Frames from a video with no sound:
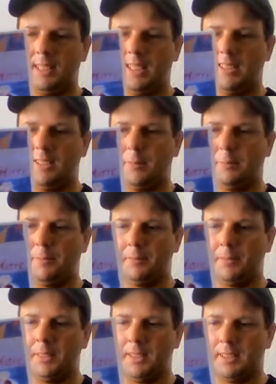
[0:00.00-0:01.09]
and
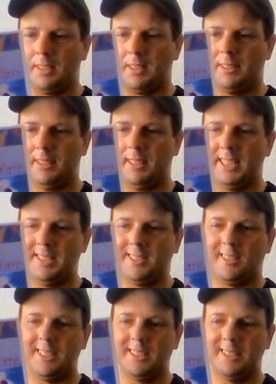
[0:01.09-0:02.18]
the next
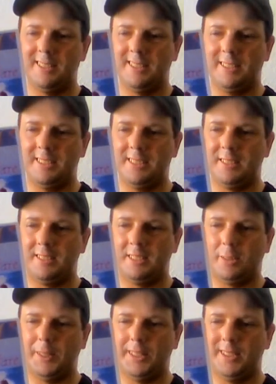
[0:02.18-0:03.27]
cartoon,
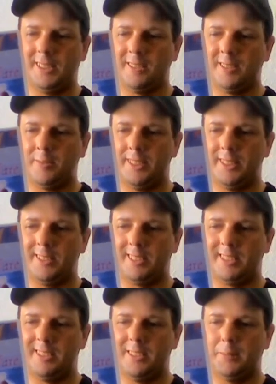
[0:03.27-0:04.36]
Toby Tortoise
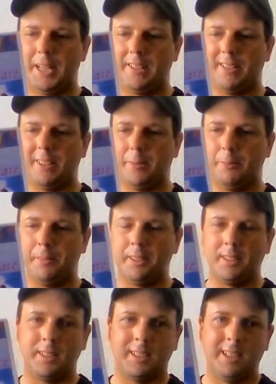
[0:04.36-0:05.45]
Returns, about
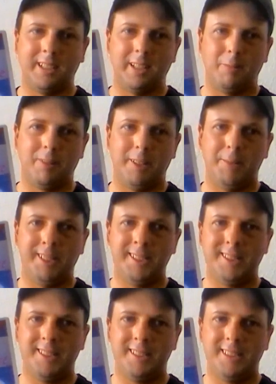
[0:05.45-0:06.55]
pretty much
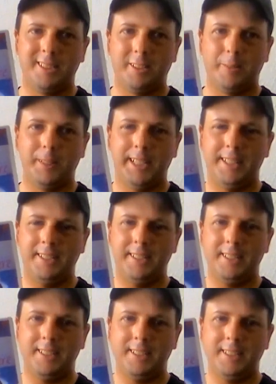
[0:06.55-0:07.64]
Toby.
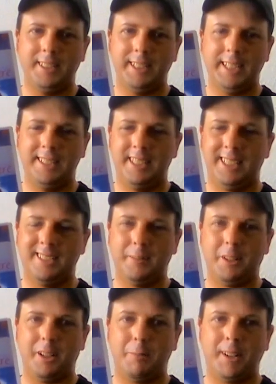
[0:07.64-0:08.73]
He does
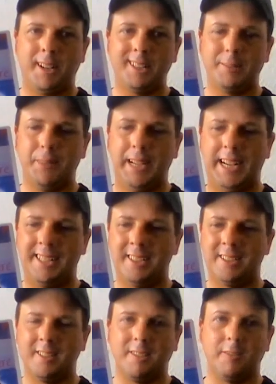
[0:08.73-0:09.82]
a boxing
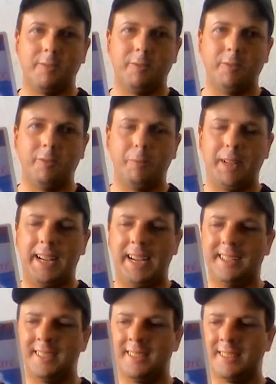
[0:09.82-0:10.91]
match with
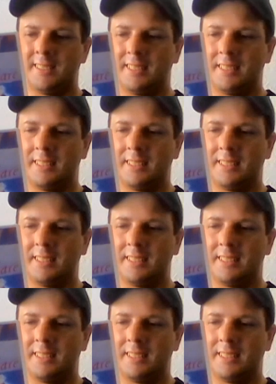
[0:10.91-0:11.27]
Max,